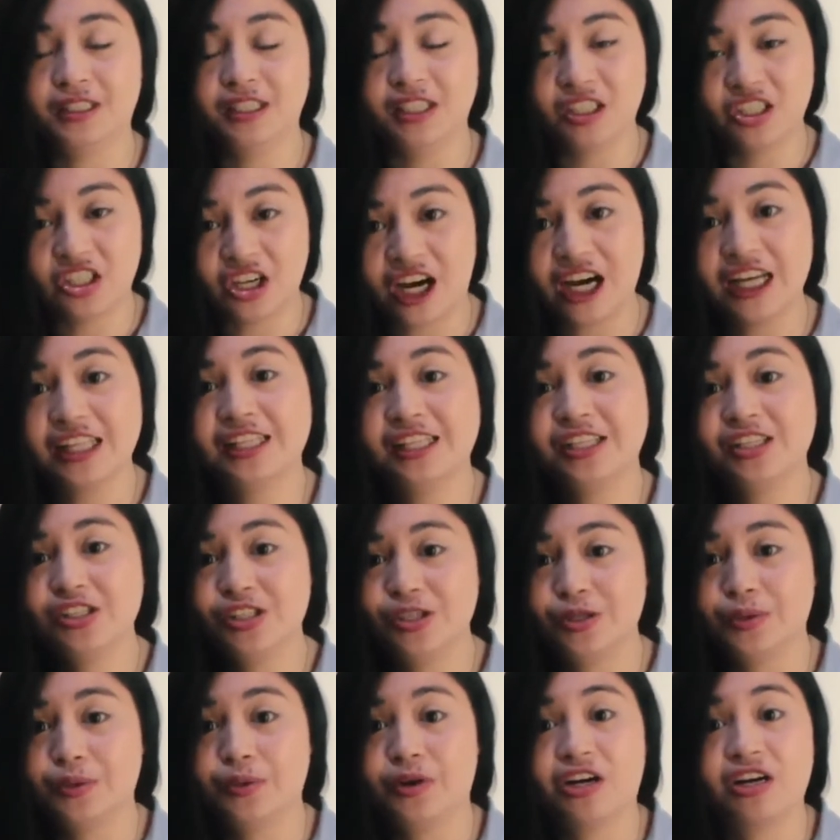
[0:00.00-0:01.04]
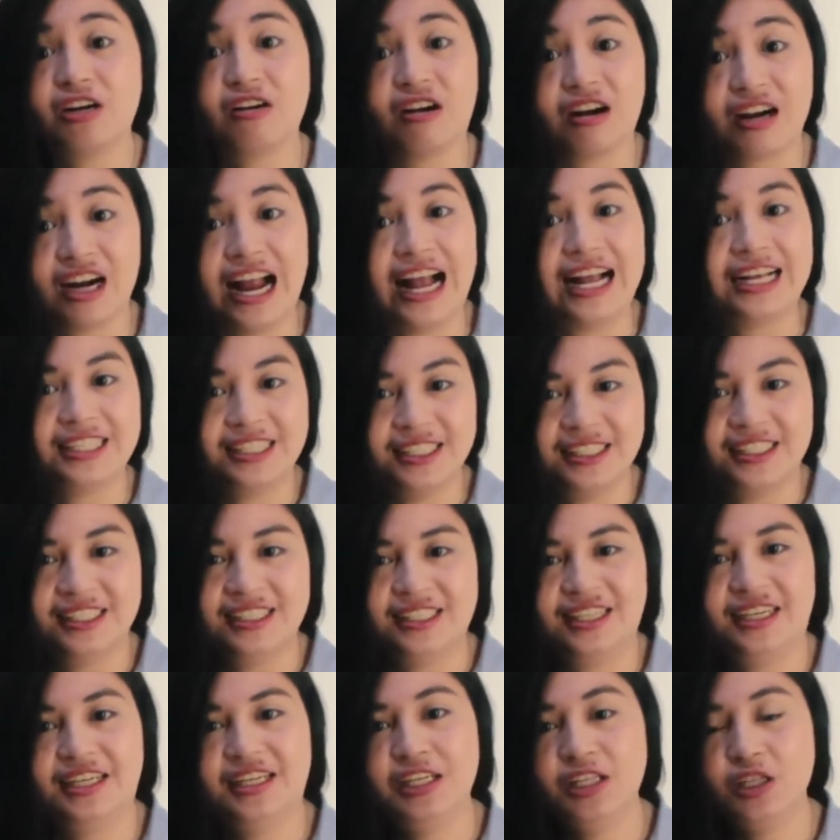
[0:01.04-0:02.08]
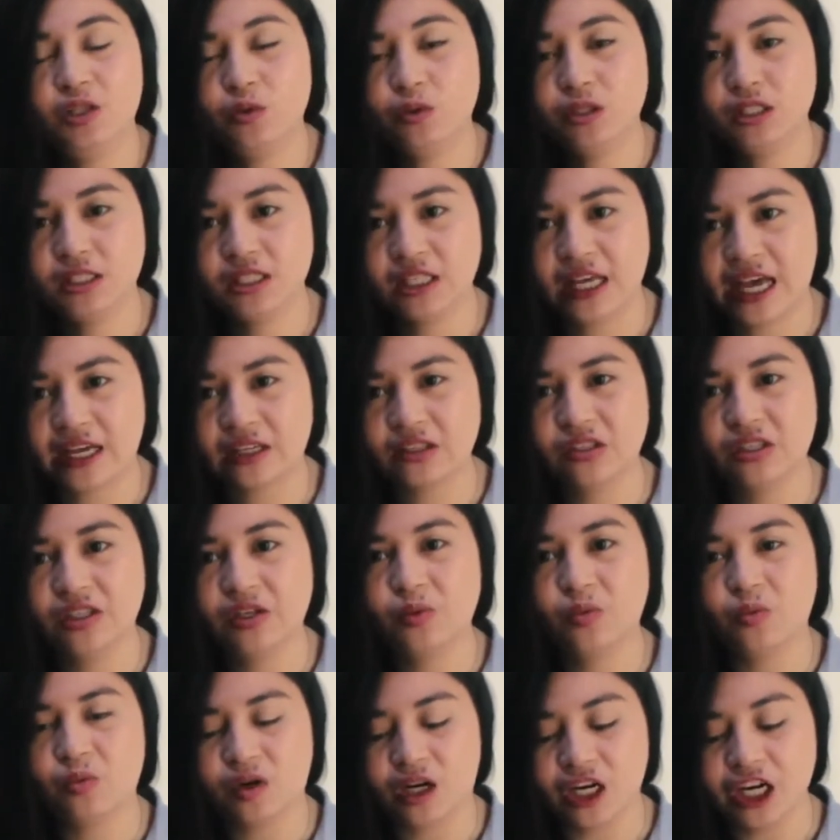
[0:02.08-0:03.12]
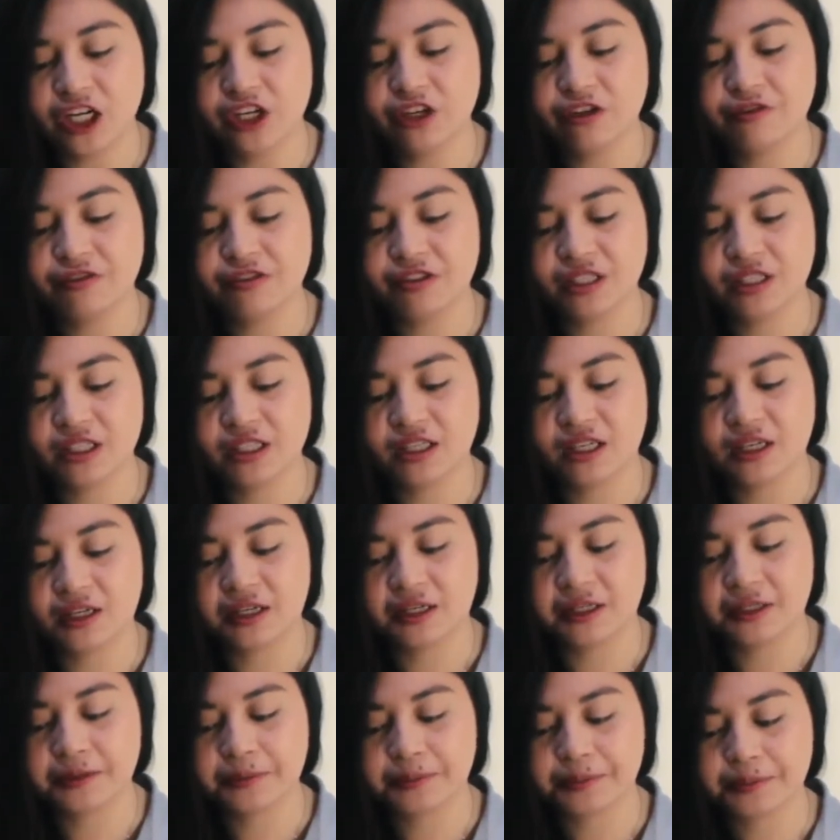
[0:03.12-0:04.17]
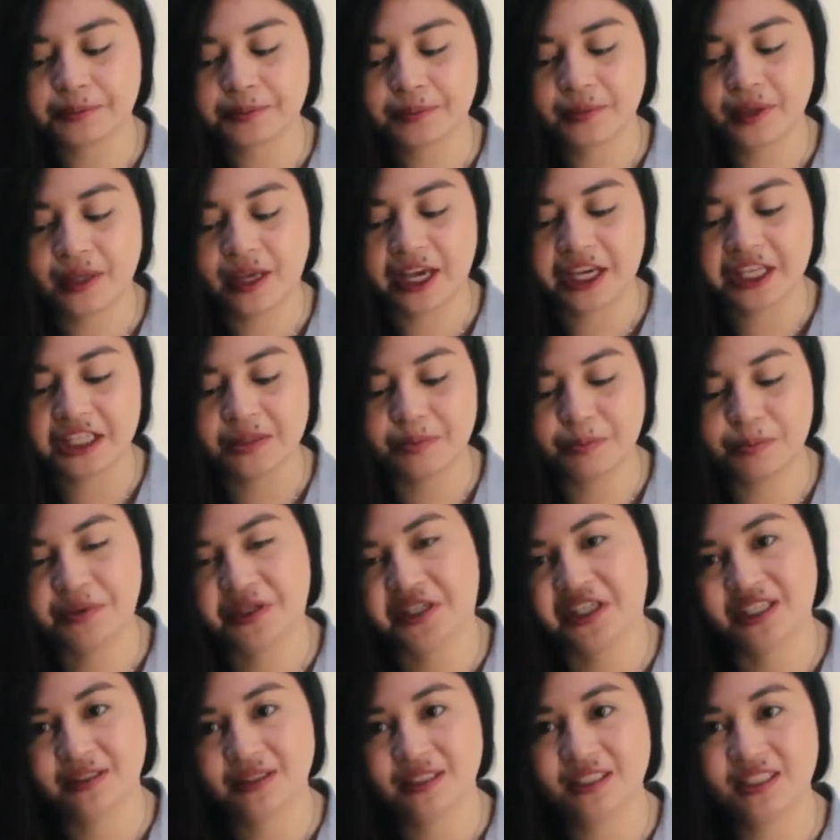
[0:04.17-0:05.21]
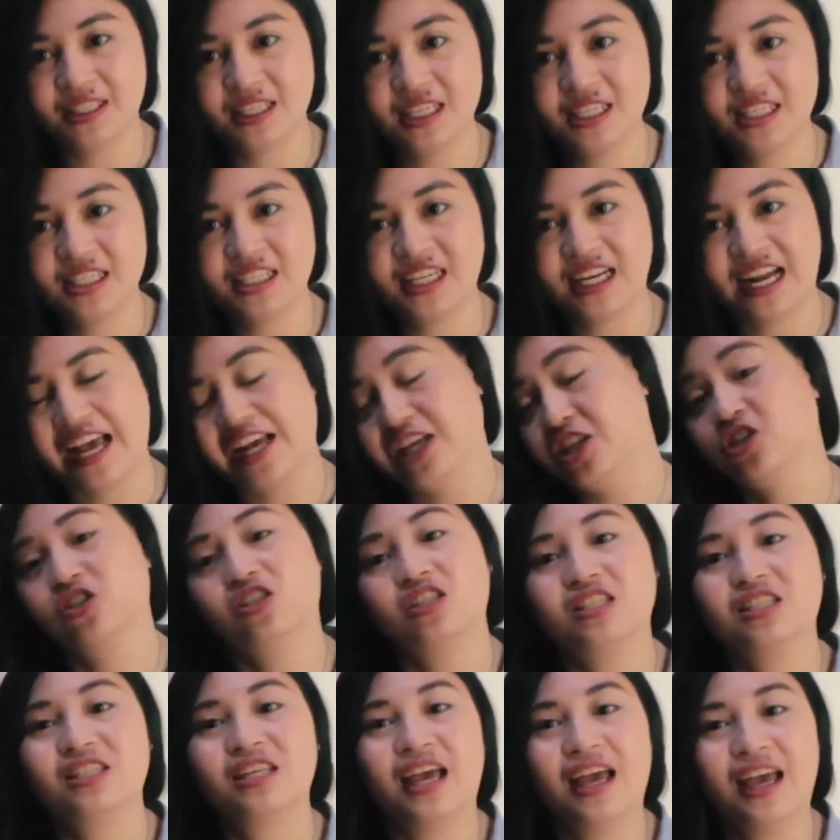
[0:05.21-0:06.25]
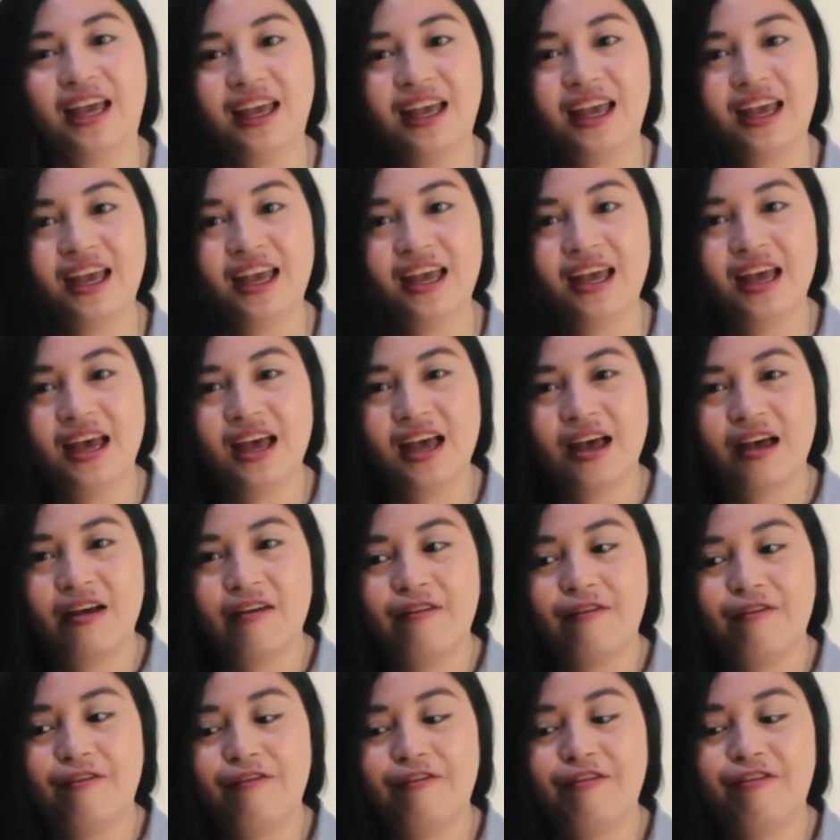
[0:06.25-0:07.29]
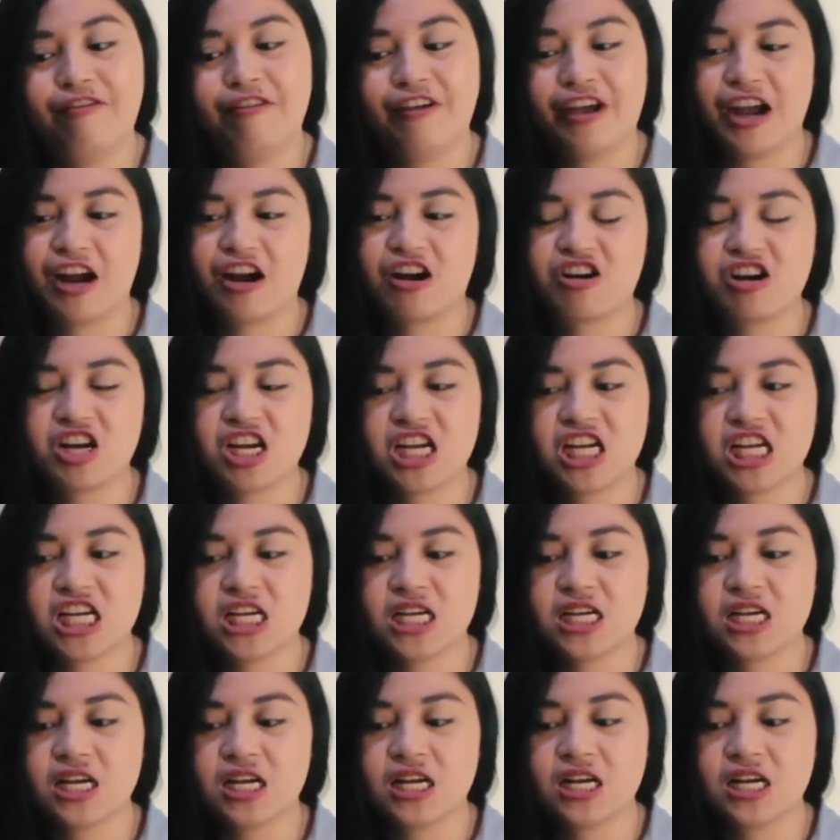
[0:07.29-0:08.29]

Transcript: got into a car accident, and it was actually one of the experiences that I should say very